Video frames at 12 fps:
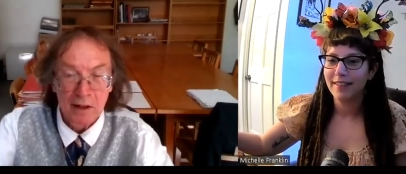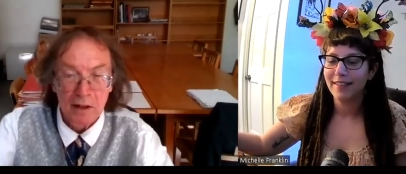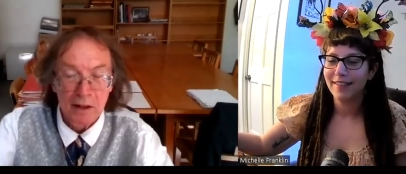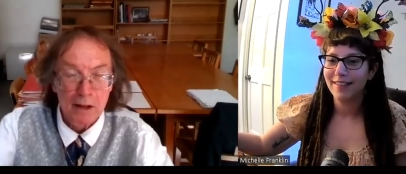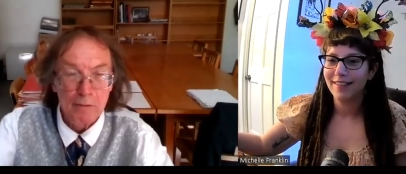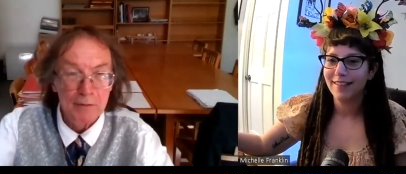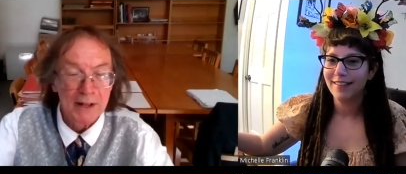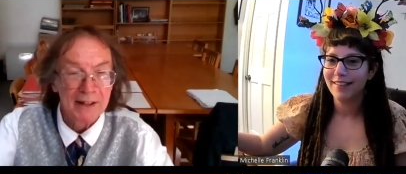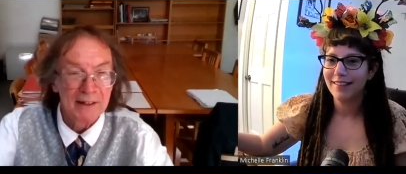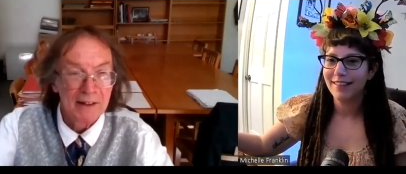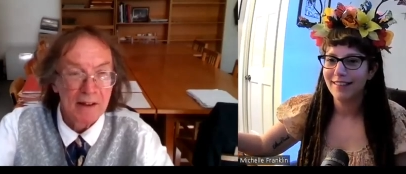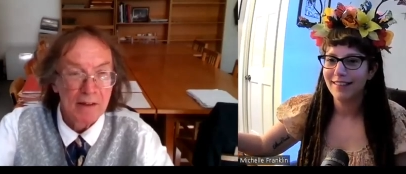
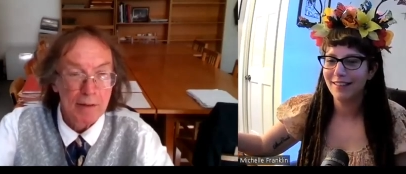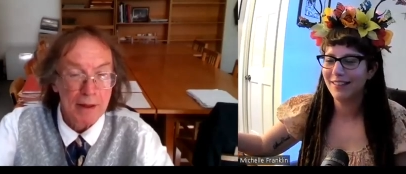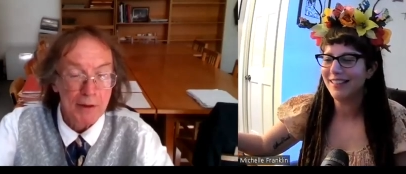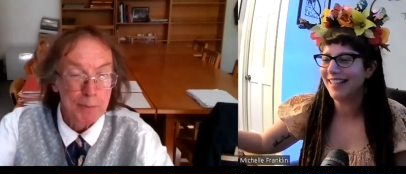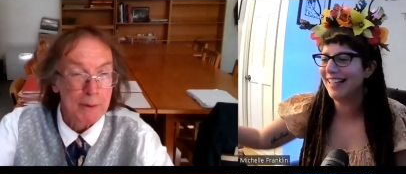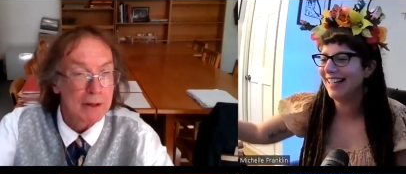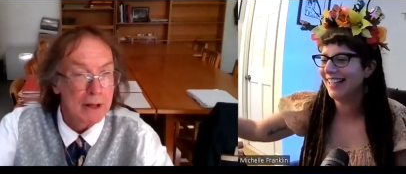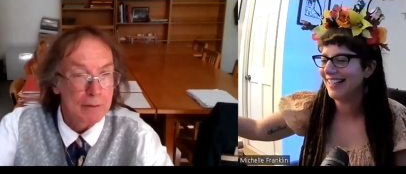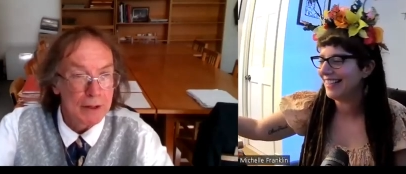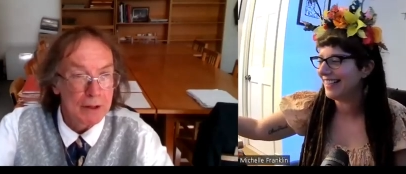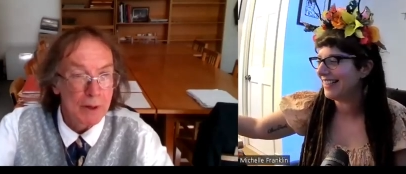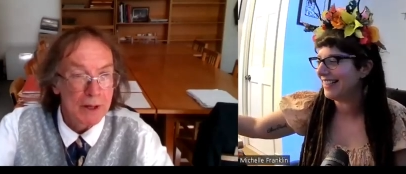Speaker 1: Lovely. it's been
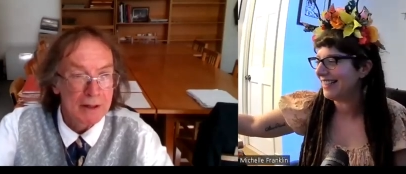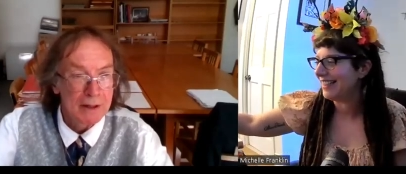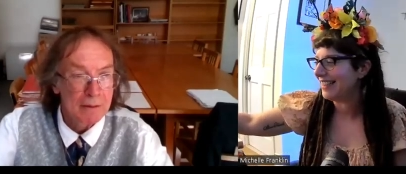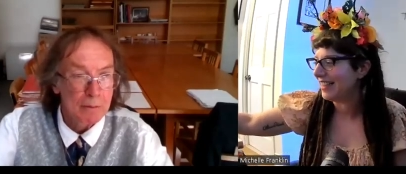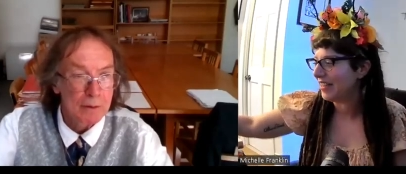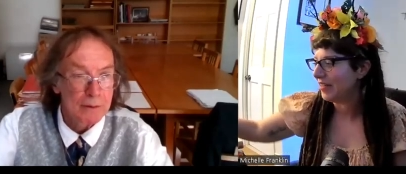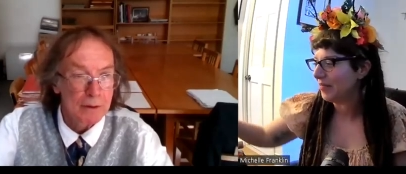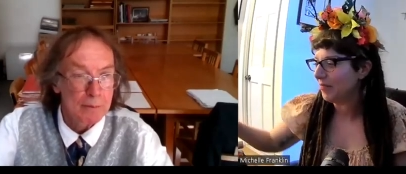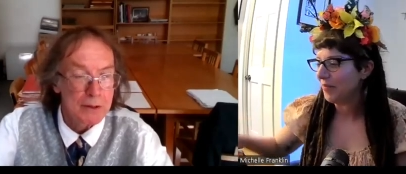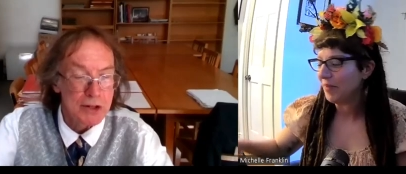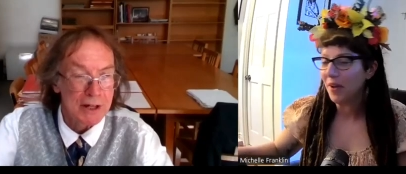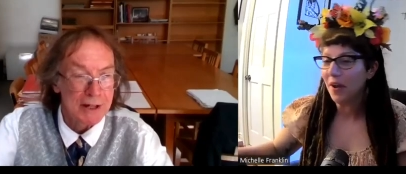lovely working with
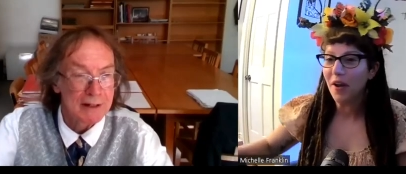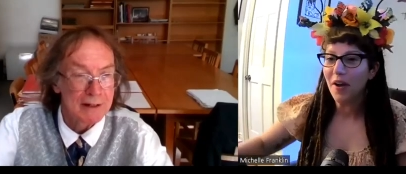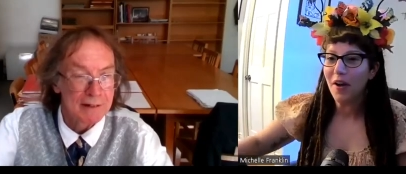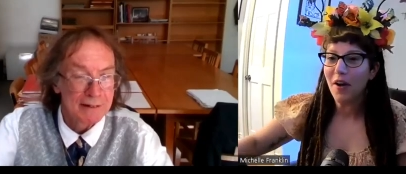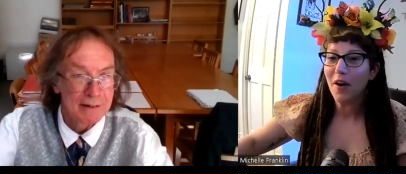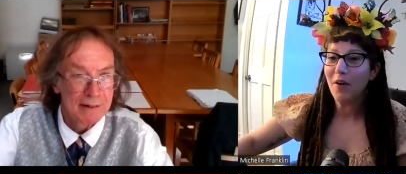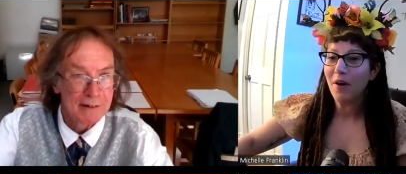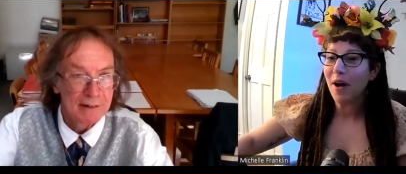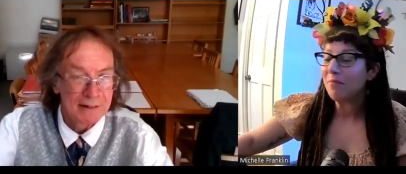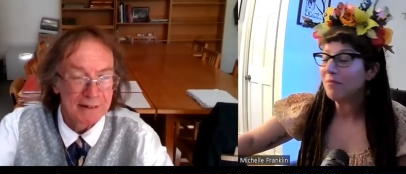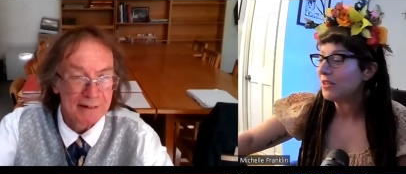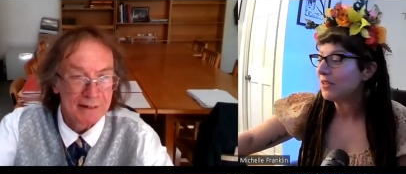you, Michelle.
Speaker 2: Oh,
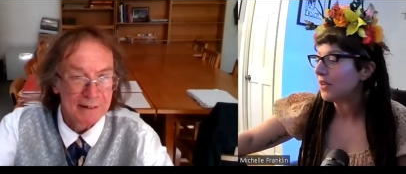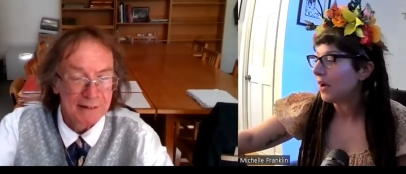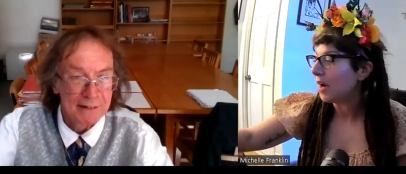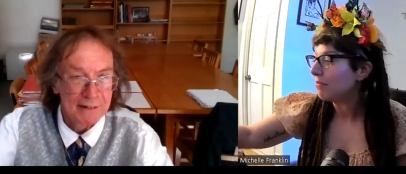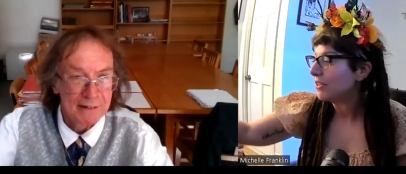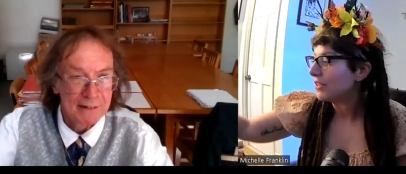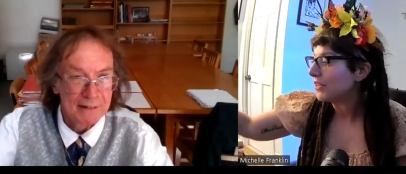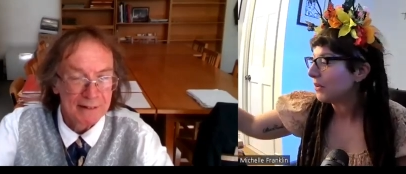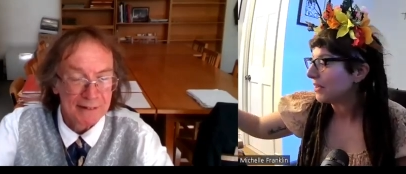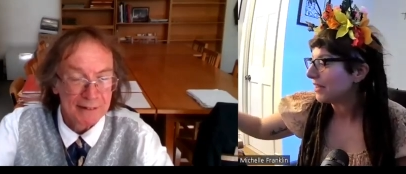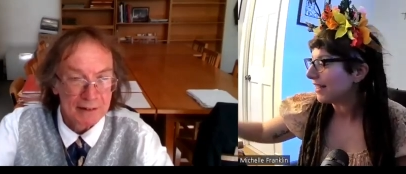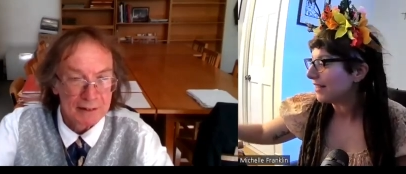I'm so I'm
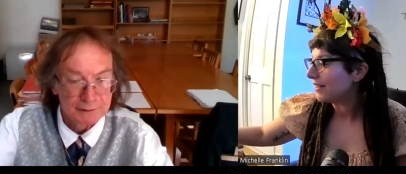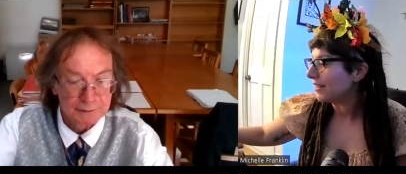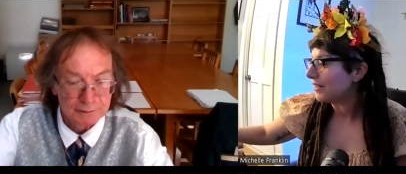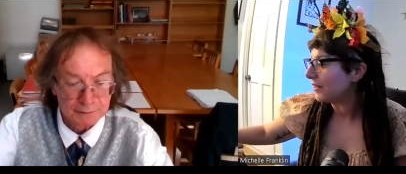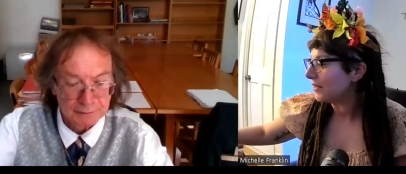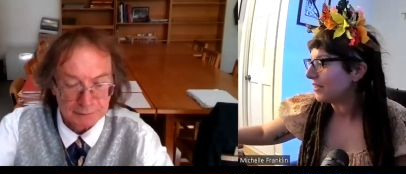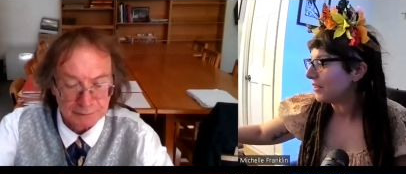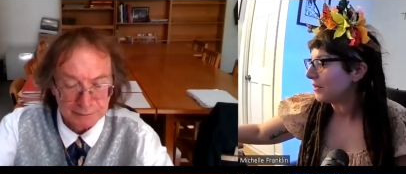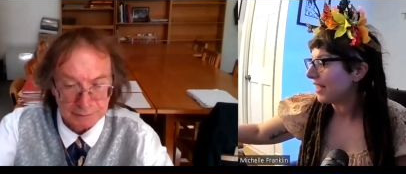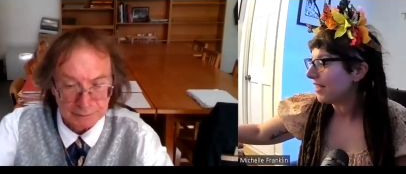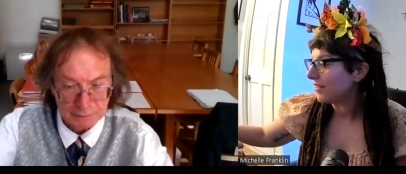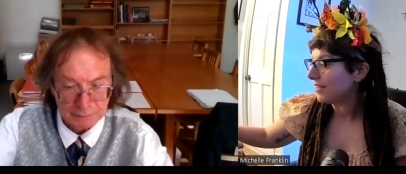so glad that you that you
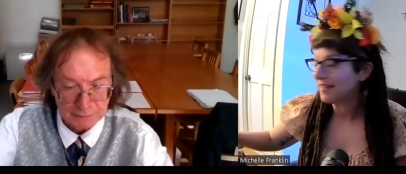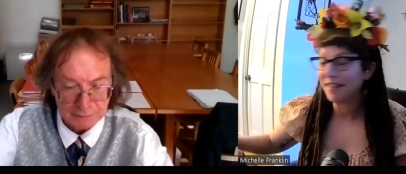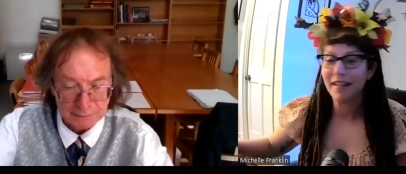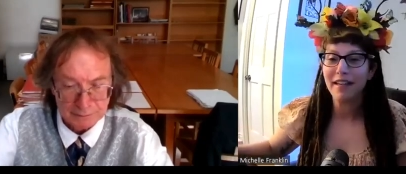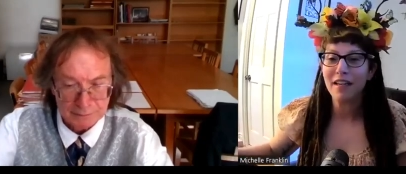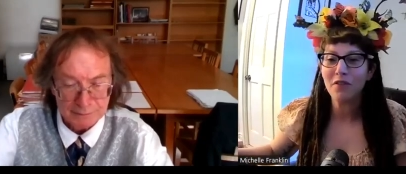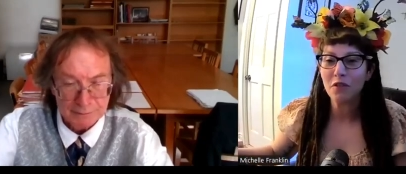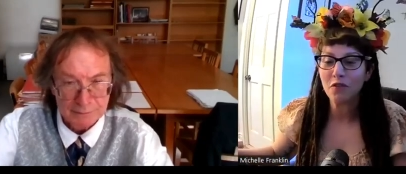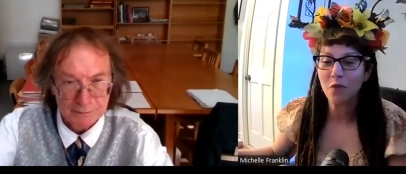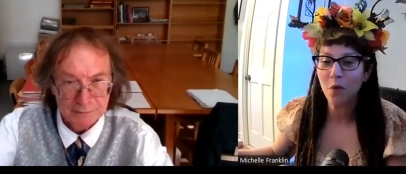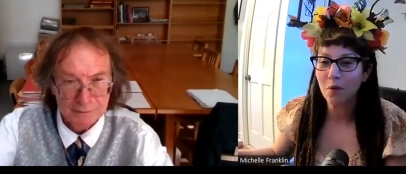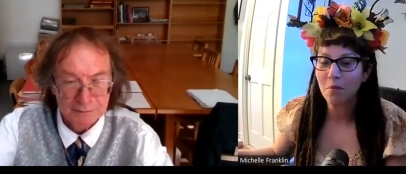gave us even
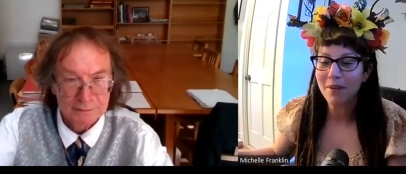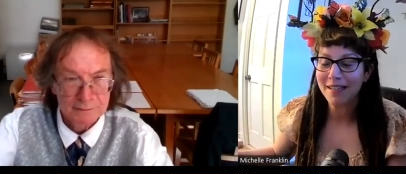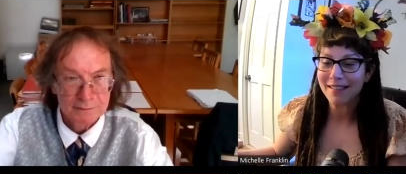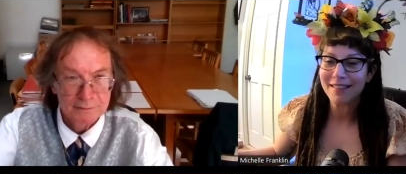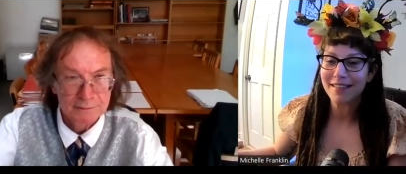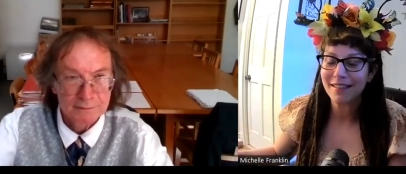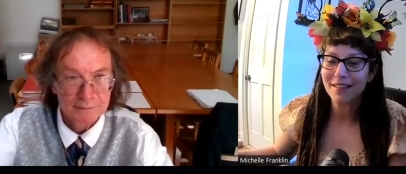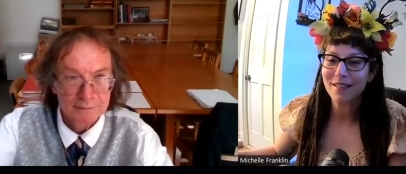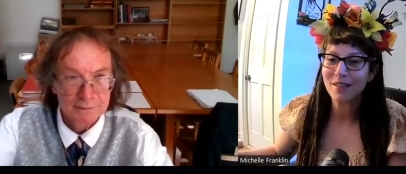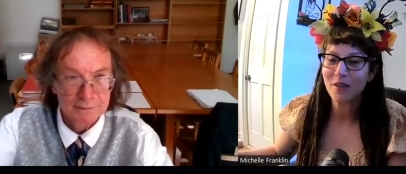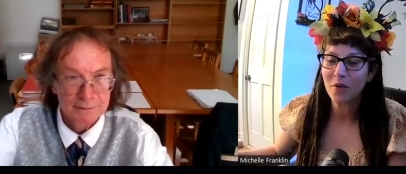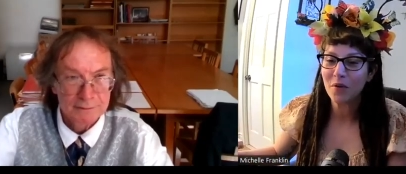four minutes. That's
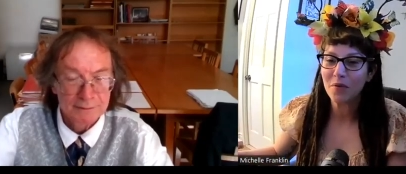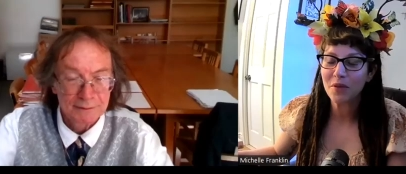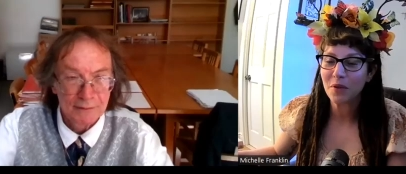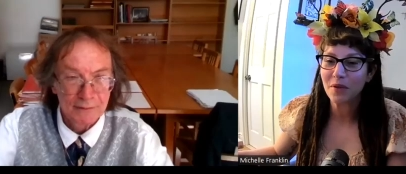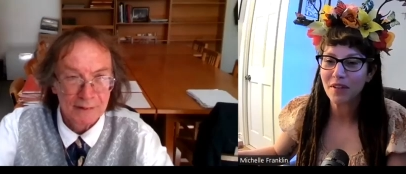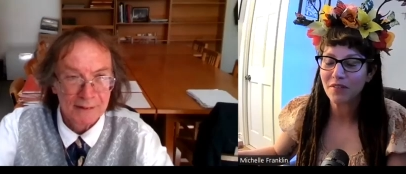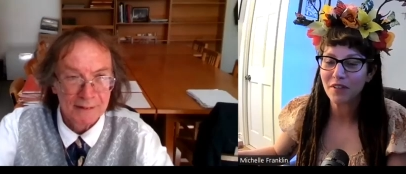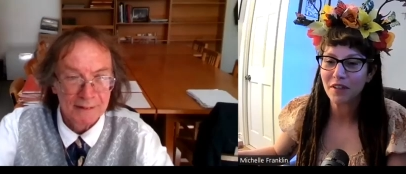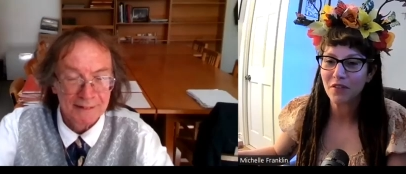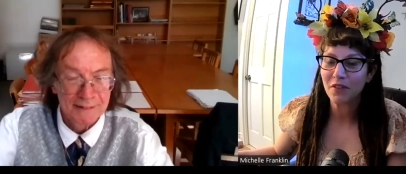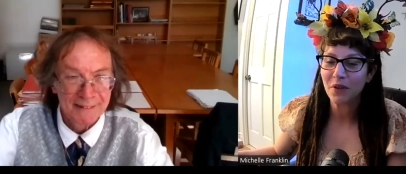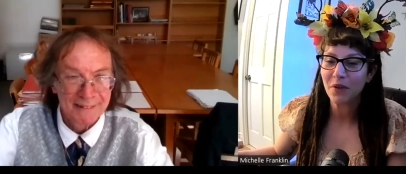so so
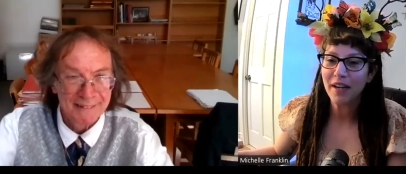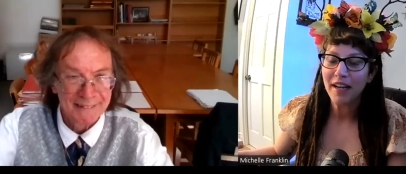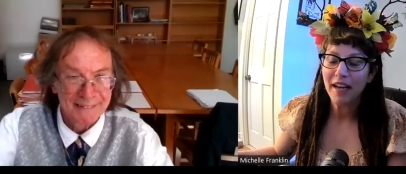lovely of you.